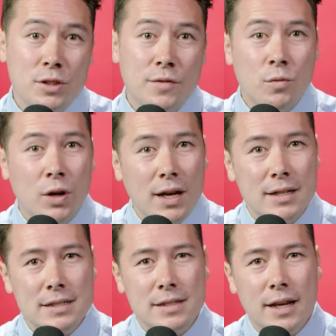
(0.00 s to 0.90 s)
So if you want to
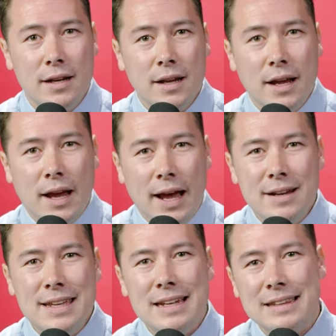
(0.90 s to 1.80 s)
understand how
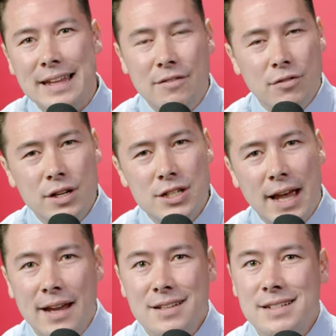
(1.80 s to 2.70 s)
to get leverage,
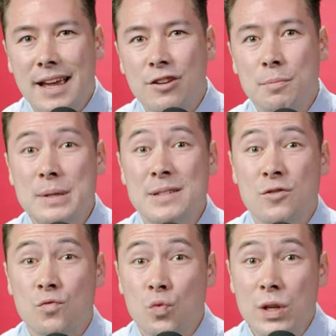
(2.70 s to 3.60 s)
how to scale your
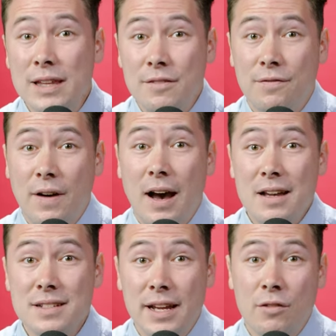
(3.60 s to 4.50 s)
business really
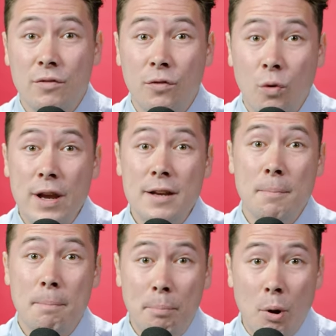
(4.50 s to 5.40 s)
fast and avoid
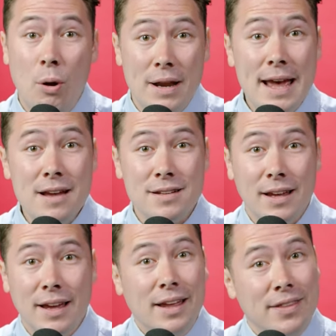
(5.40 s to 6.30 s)
burnout,
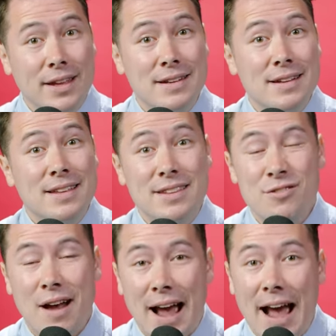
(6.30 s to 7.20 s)
then
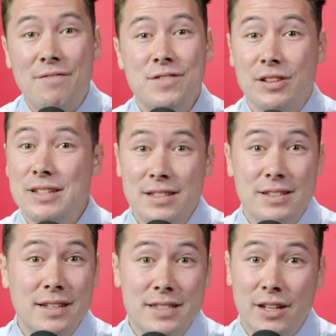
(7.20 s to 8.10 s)
you have to listen
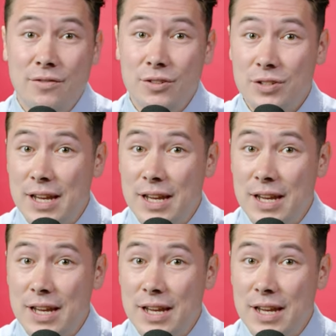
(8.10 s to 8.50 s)
to this interview.